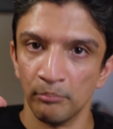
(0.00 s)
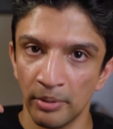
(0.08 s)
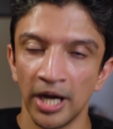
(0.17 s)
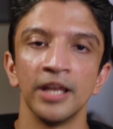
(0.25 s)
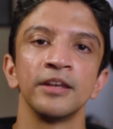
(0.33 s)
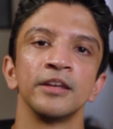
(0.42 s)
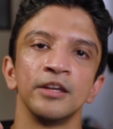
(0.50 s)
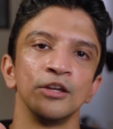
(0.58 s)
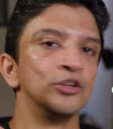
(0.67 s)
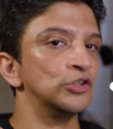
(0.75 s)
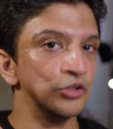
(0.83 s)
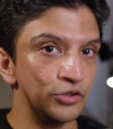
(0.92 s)
but
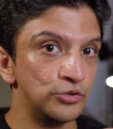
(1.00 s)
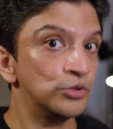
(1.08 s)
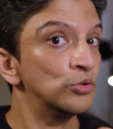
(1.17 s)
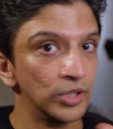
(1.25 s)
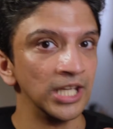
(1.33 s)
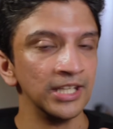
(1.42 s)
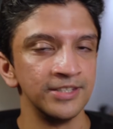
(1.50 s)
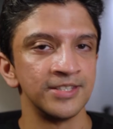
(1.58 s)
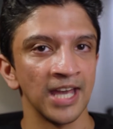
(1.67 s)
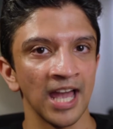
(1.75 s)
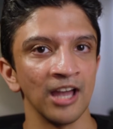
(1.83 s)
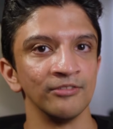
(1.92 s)
you do need
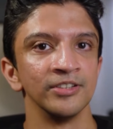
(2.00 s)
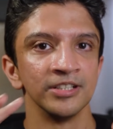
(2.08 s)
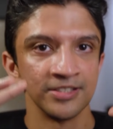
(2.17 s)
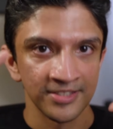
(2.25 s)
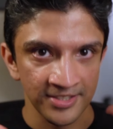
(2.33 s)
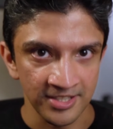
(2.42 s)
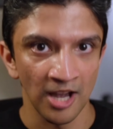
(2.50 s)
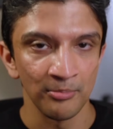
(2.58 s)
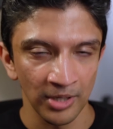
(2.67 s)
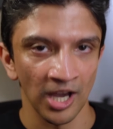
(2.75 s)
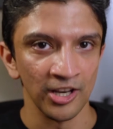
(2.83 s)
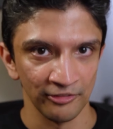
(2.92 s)
to have
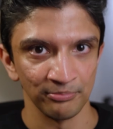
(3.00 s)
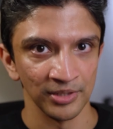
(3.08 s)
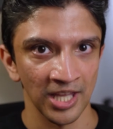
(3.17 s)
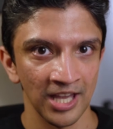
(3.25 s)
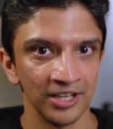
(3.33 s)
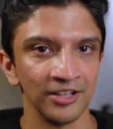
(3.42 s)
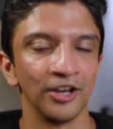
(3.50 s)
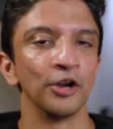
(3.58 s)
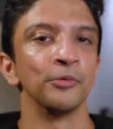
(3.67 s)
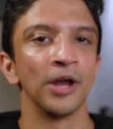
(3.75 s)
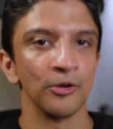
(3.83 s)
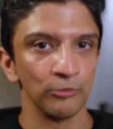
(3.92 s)
some kind of plan
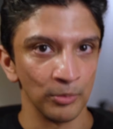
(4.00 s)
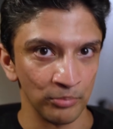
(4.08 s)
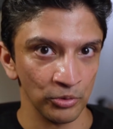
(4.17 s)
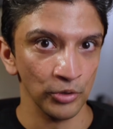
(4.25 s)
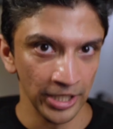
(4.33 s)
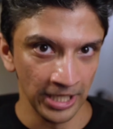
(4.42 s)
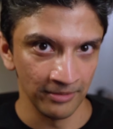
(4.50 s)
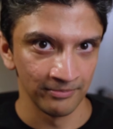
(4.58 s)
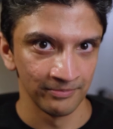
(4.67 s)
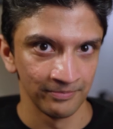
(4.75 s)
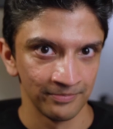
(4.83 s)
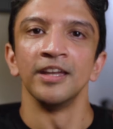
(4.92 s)
around reporting.
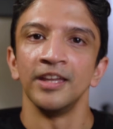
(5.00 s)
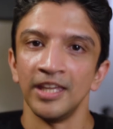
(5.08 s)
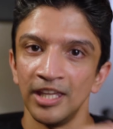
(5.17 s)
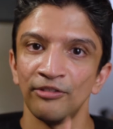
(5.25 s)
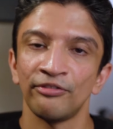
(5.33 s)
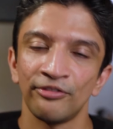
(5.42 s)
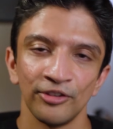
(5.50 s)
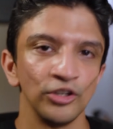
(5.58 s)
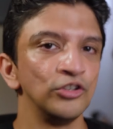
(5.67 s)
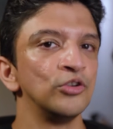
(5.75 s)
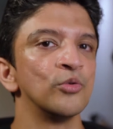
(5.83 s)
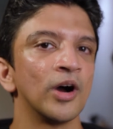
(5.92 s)
If
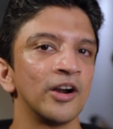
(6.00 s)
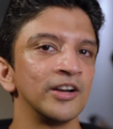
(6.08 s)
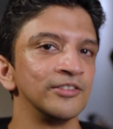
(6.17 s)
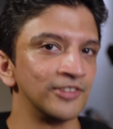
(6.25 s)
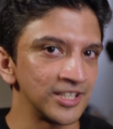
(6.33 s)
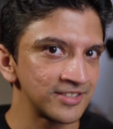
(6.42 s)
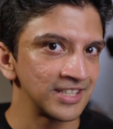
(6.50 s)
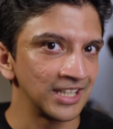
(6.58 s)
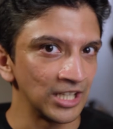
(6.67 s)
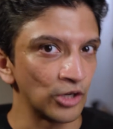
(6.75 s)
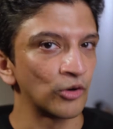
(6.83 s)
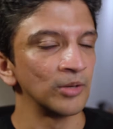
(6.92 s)
you are
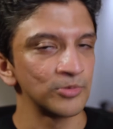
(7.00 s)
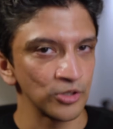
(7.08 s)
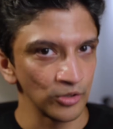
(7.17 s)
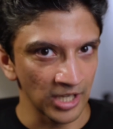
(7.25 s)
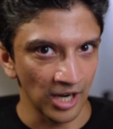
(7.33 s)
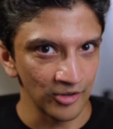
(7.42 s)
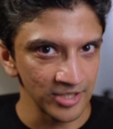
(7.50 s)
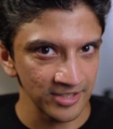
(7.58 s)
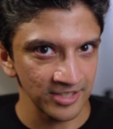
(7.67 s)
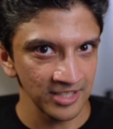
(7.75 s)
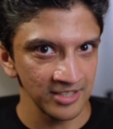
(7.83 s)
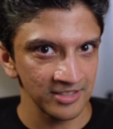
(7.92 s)
investing in
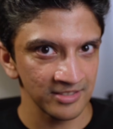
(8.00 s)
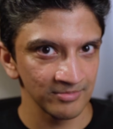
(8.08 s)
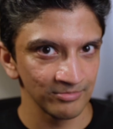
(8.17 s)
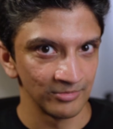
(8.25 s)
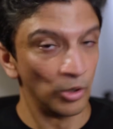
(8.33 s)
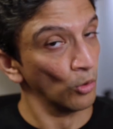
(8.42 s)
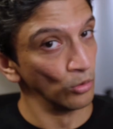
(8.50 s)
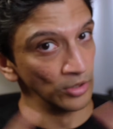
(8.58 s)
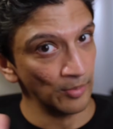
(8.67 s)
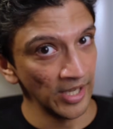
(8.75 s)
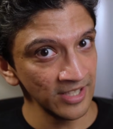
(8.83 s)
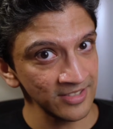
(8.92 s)
cryptocurrencies, all
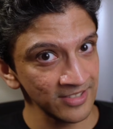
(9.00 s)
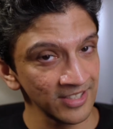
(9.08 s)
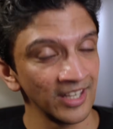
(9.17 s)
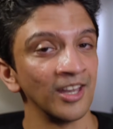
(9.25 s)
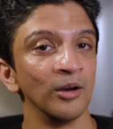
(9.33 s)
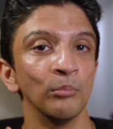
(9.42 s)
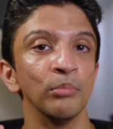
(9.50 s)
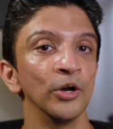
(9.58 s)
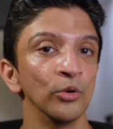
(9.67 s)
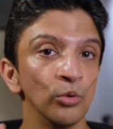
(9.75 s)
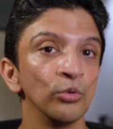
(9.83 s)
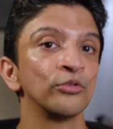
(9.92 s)
the best,
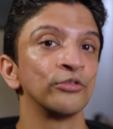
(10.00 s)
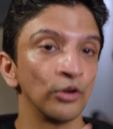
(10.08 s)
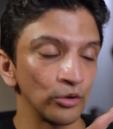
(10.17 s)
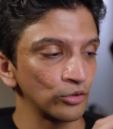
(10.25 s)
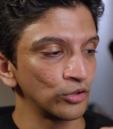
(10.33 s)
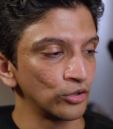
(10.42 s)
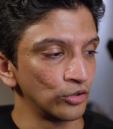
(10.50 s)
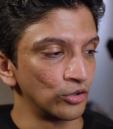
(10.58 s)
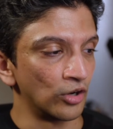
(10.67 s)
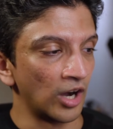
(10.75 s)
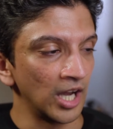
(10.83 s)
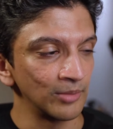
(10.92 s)
but also
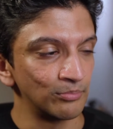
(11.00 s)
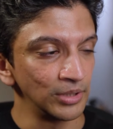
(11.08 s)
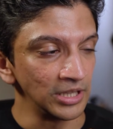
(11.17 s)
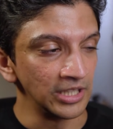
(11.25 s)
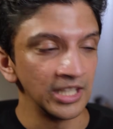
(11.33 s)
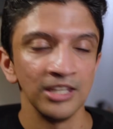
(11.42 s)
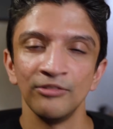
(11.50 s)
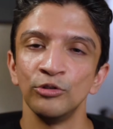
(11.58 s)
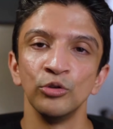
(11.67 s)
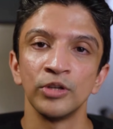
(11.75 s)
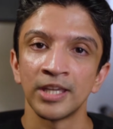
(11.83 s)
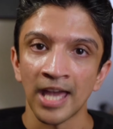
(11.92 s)
I believe
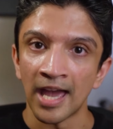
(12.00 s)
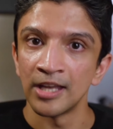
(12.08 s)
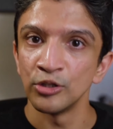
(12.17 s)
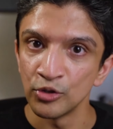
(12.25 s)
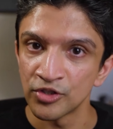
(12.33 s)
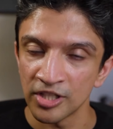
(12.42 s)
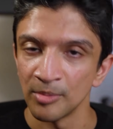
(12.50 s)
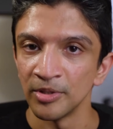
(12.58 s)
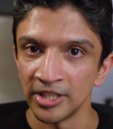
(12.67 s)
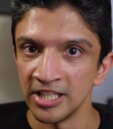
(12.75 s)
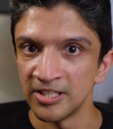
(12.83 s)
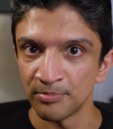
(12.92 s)
you can use some
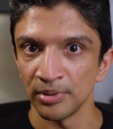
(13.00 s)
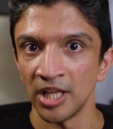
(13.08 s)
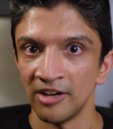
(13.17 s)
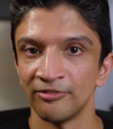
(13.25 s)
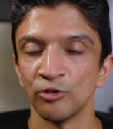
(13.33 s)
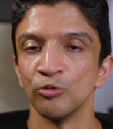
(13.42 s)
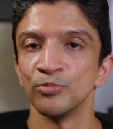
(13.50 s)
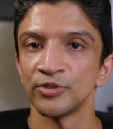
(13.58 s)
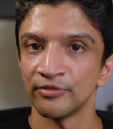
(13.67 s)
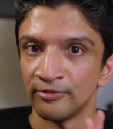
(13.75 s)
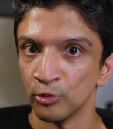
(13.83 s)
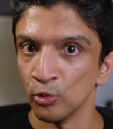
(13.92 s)
of these
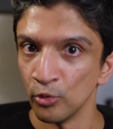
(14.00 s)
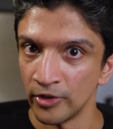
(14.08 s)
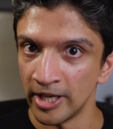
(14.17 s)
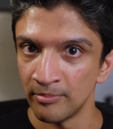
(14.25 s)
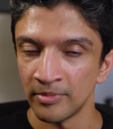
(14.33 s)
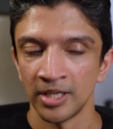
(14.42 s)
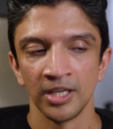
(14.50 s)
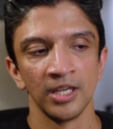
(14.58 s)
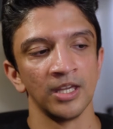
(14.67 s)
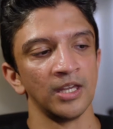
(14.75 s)
platforms for them,